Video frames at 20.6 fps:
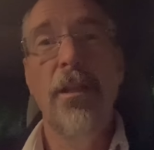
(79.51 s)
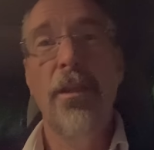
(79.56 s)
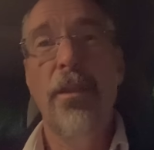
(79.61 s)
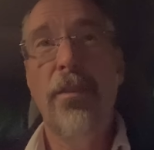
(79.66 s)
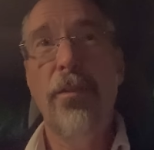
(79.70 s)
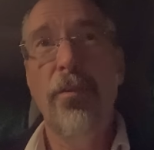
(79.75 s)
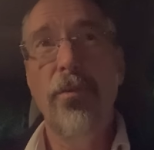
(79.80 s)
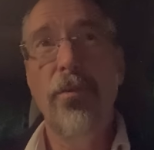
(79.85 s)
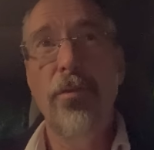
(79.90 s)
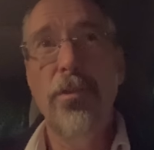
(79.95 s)

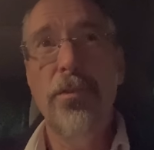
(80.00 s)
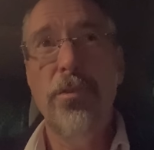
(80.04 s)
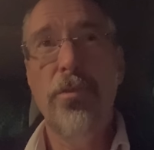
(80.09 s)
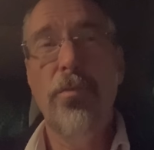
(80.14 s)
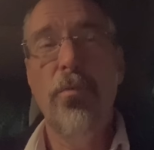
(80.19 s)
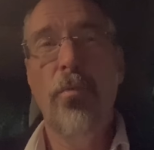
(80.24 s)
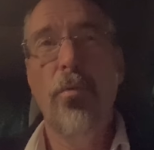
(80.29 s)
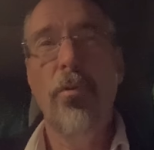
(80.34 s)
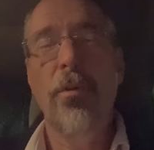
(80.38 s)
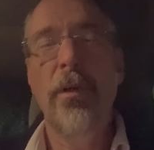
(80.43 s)
Third
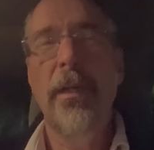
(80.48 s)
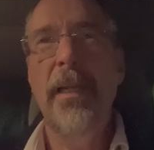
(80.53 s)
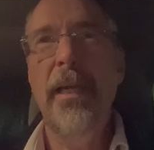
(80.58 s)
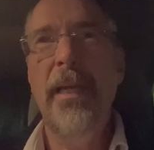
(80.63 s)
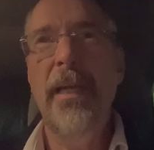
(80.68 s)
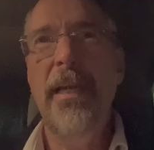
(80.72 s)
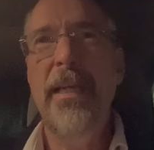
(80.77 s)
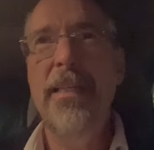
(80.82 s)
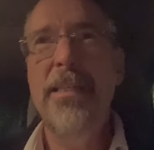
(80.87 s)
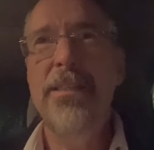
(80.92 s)

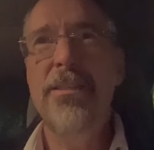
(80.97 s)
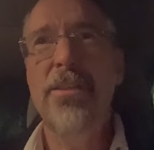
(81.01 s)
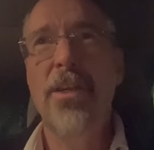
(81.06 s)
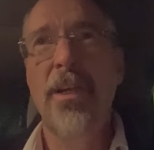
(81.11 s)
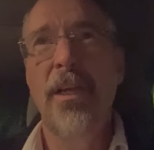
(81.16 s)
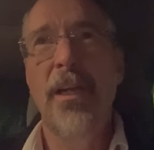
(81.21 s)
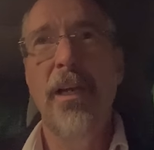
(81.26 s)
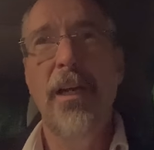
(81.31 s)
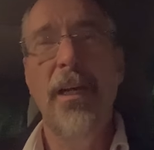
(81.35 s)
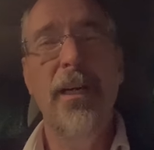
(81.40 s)
story is
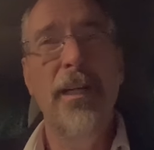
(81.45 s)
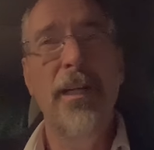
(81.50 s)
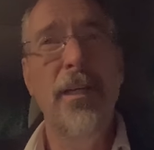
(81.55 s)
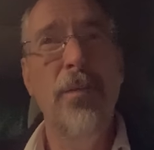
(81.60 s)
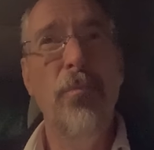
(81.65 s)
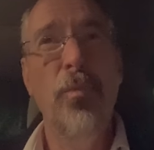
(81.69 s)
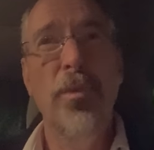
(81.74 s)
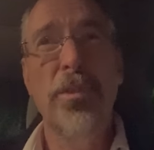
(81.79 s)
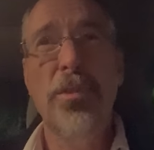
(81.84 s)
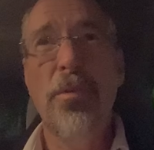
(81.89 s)

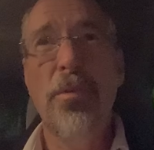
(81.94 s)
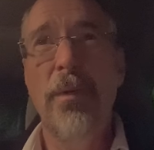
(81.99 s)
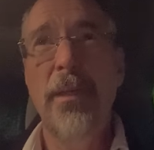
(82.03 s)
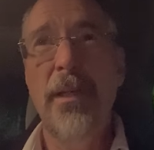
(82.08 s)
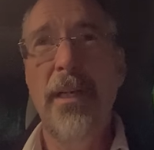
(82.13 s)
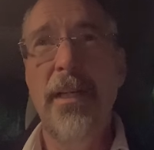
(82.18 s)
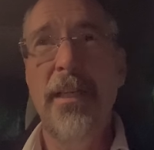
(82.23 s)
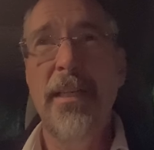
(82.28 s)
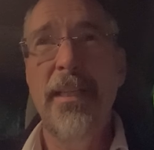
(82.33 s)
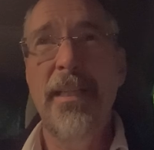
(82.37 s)
what's
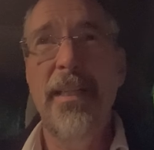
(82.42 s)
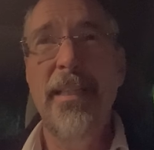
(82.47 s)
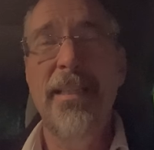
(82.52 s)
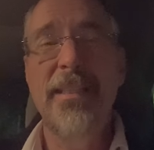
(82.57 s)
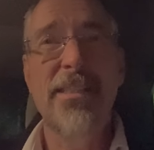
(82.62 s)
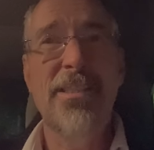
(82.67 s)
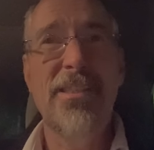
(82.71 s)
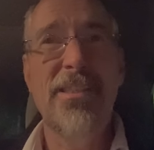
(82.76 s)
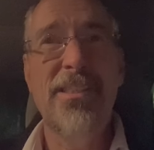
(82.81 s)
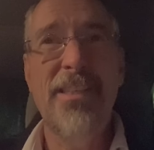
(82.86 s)
going on in
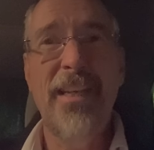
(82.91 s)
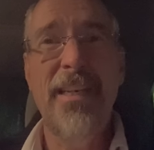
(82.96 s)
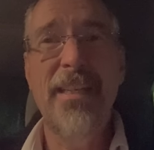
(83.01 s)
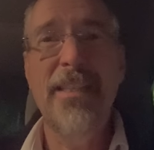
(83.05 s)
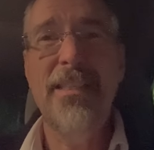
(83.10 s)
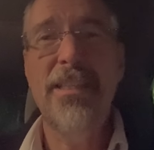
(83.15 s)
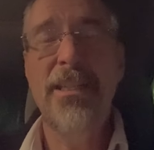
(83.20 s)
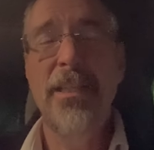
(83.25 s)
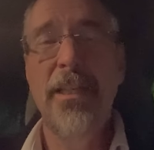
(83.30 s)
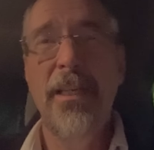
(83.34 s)
the
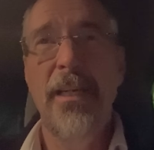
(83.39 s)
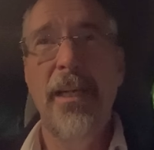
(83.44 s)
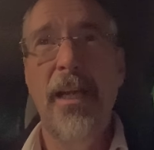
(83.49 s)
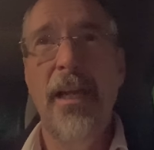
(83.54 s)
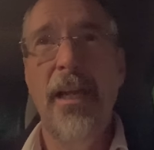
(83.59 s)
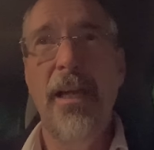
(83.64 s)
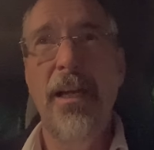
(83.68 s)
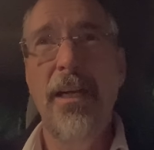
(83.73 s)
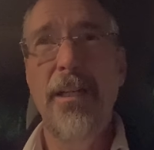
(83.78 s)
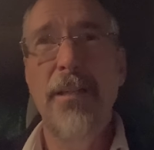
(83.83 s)
Senate.
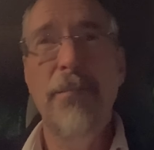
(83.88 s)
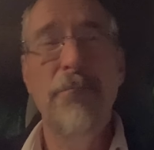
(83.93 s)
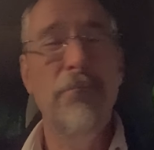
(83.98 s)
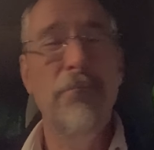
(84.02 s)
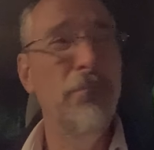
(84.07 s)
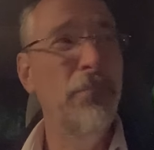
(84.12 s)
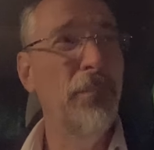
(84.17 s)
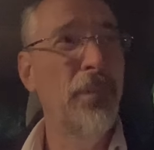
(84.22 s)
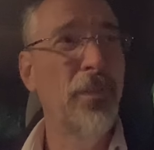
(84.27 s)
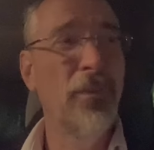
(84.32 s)

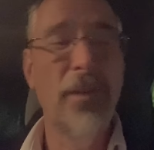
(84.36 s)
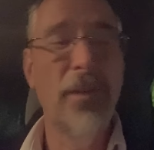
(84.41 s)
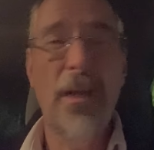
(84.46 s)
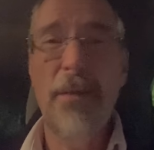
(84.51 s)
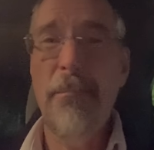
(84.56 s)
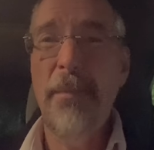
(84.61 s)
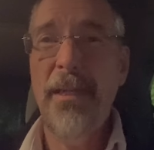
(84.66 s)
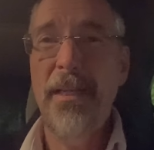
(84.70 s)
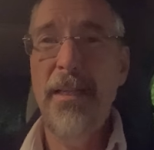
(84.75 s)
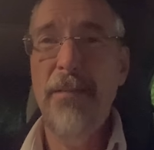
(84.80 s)
They're
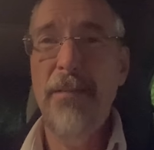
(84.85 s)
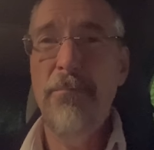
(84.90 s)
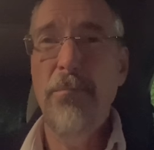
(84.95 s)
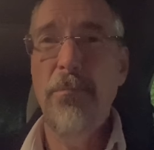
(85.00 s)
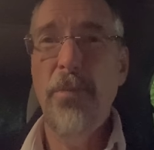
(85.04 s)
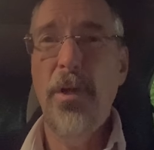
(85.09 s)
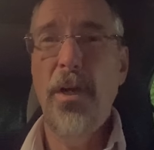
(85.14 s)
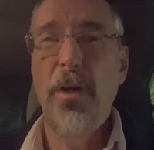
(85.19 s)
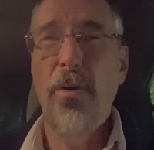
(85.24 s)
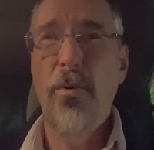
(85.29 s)
not
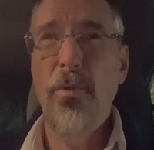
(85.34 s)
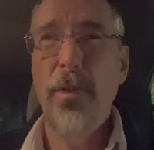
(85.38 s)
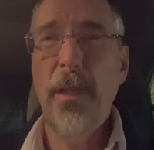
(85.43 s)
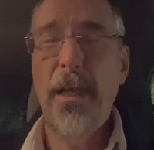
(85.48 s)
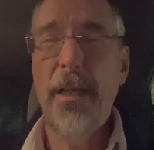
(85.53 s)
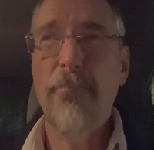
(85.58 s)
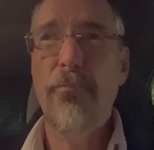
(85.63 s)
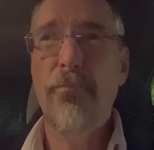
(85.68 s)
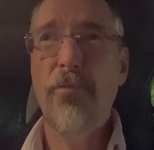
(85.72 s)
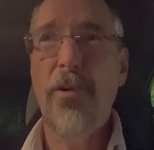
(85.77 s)
making a whole
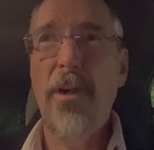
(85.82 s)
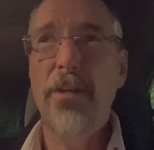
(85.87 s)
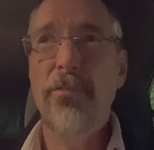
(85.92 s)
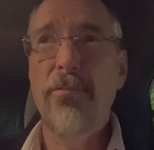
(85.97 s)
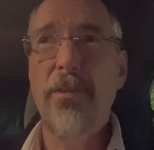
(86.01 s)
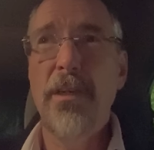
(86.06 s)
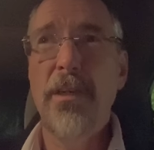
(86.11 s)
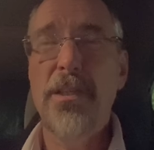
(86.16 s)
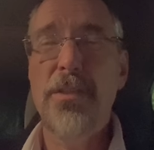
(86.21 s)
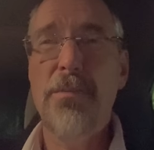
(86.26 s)
lot of
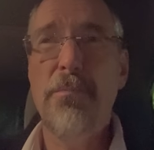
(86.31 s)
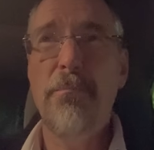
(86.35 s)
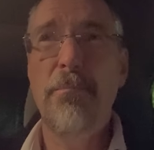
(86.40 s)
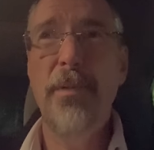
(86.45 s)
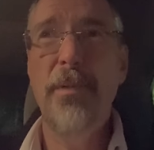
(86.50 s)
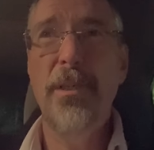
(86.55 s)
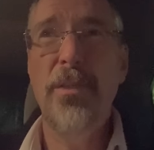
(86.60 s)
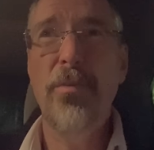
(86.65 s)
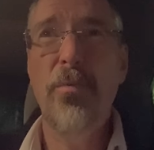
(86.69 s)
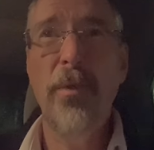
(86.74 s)
progress
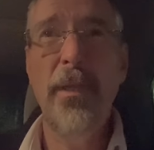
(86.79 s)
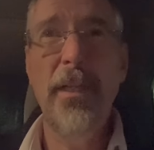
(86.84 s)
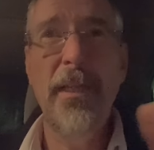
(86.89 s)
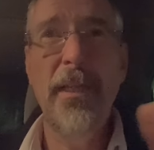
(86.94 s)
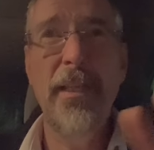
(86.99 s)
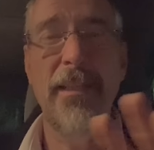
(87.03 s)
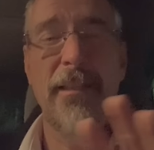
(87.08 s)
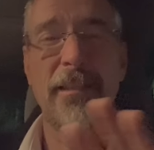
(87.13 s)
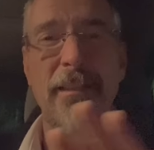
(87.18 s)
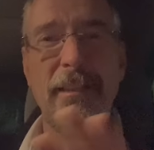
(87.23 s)

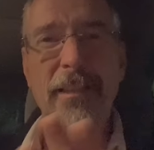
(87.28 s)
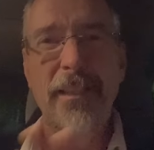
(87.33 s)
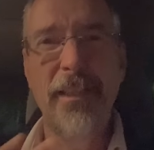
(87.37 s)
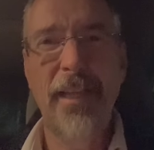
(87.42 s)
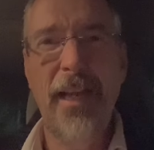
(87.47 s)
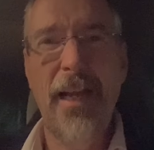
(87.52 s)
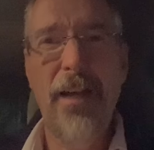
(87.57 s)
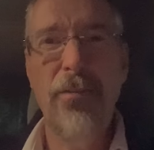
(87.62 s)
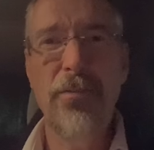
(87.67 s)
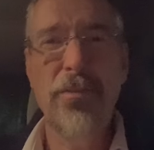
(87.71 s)
between the
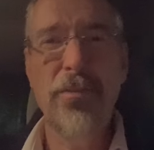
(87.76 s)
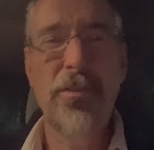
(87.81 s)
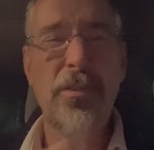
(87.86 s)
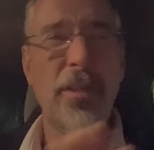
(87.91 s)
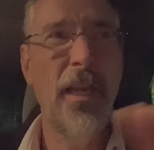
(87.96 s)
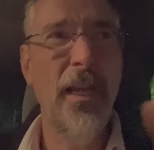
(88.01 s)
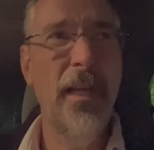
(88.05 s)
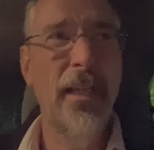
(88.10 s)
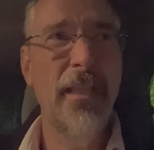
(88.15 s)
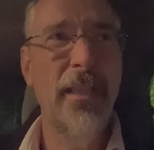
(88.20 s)
House
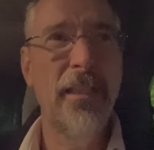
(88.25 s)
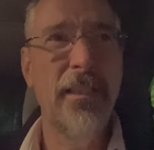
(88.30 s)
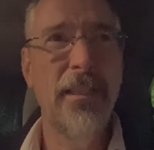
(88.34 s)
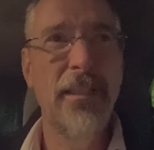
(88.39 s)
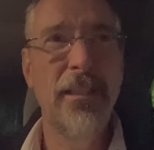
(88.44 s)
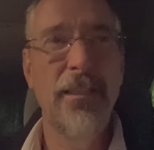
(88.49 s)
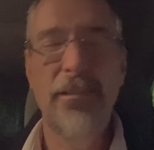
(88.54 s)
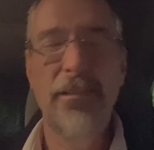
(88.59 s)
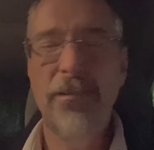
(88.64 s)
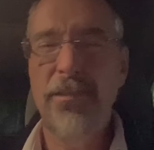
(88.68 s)
and
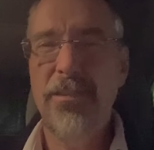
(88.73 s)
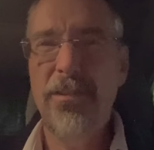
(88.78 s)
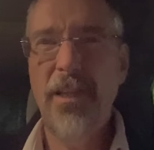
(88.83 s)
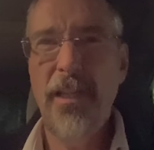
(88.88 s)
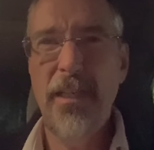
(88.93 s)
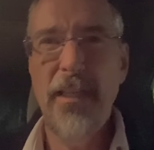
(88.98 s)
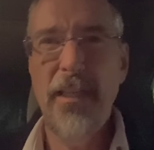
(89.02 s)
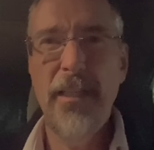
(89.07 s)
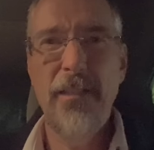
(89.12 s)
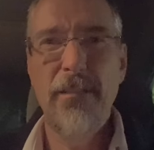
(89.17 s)
the
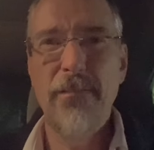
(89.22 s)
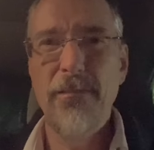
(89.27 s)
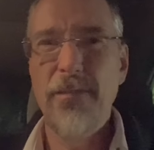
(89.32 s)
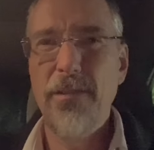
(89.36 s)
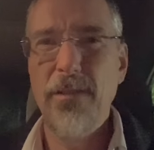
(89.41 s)
Senate.